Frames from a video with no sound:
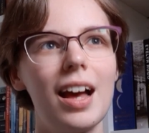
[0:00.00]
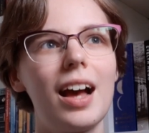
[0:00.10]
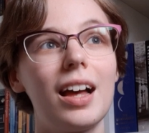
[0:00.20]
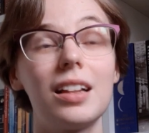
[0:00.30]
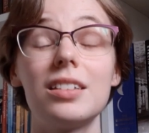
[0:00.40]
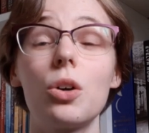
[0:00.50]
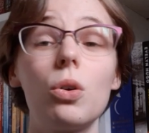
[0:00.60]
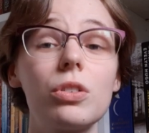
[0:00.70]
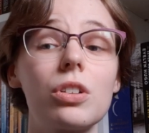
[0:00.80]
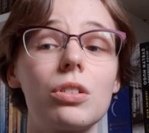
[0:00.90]
And
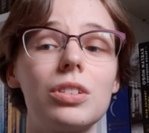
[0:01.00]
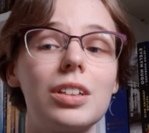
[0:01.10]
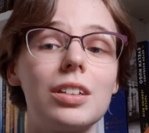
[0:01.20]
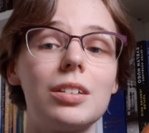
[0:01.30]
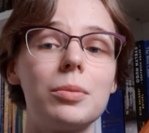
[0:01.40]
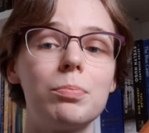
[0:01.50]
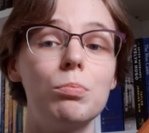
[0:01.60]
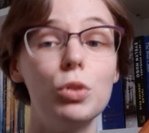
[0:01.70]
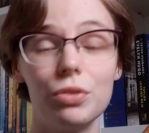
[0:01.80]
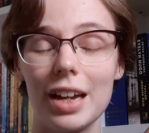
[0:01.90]
also the
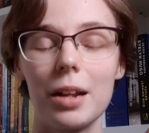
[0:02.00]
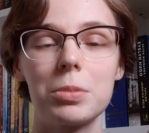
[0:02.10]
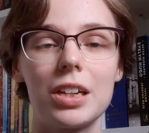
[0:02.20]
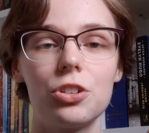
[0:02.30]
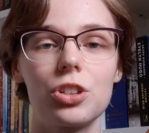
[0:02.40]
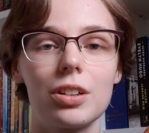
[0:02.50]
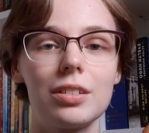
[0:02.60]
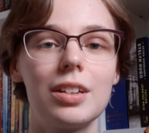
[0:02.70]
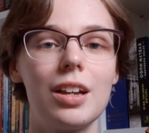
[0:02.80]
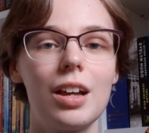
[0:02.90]
movie
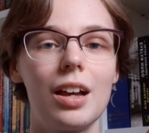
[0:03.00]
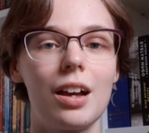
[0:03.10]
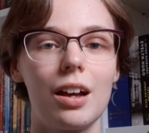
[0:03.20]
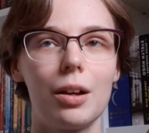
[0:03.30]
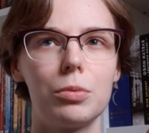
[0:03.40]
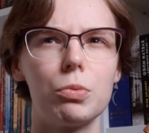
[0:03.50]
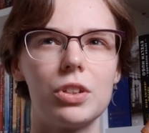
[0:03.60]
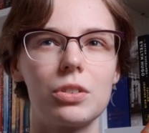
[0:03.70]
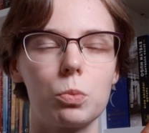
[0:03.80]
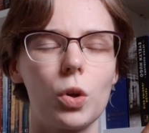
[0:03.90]
adaptation, the
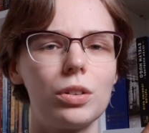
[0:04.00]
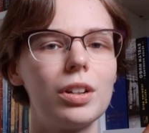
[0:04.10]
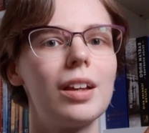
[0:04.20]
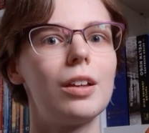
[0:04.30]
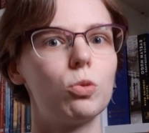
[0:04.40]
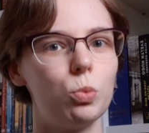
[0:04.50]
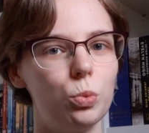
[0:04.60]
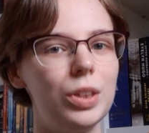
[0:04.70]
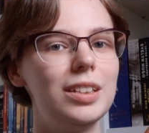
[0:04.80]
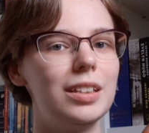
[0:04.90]
recent one, is
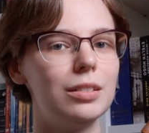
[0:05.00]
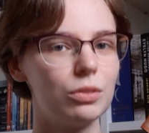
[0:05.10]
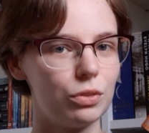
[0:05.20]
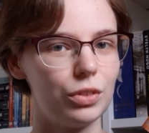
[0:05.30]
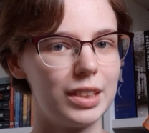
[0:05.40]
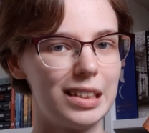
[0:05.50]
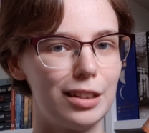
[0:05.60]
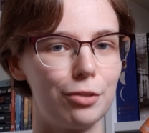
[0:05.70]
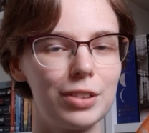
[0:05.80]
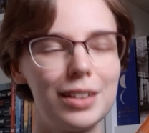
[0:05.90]
really
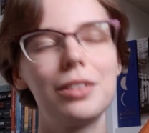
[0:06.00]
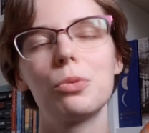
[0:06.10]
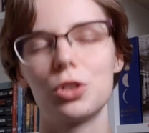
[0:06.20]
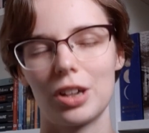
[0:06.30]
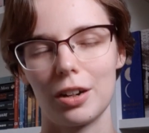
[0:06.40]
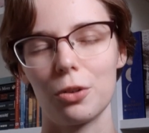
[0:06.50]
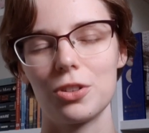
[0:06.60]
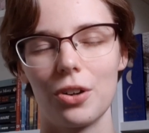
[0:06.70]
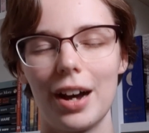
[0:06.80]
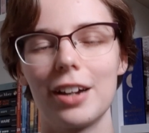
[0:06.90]
lovely, which I
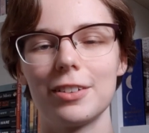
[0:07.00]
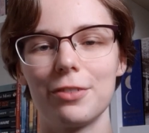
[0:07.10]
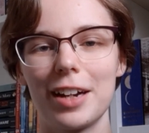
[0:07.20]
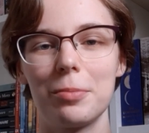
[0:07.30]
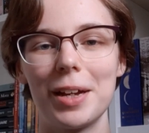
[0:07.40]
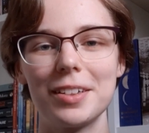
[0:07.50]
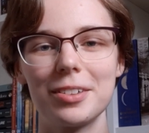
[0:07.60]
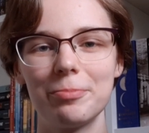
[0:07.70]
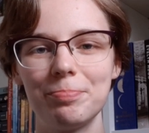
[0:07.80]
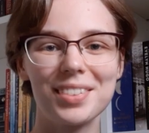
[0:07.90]
also highly recommend.
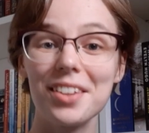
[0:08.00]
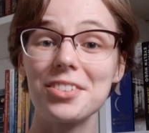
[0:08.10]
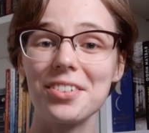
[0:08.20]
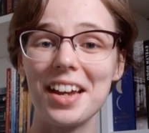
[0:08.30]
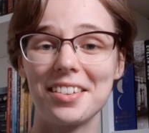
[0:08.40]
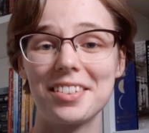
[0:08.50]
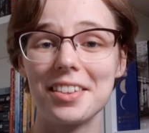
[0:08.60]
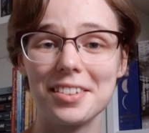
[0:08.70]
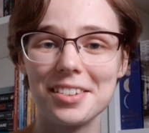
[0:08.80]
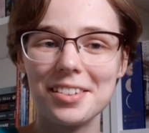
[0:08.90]
So yes,
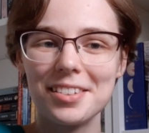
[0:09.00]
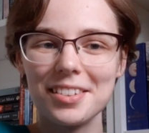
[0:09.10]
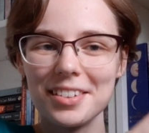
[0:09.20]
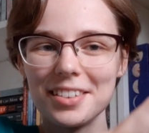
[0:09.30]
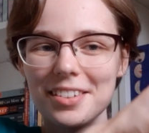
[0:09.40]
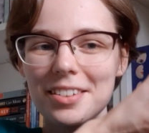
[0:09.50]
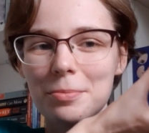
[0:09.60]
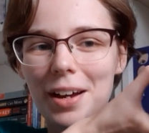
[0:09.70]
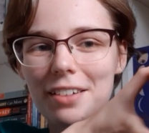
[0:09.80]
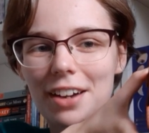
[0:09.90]
this is
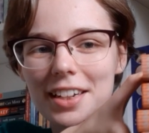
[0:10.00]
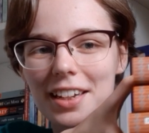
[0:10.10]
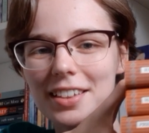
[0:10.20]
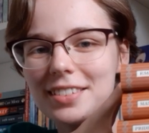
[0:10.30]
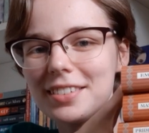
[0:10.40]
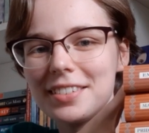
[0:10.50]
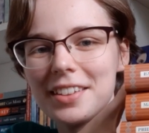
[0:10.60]
my ranking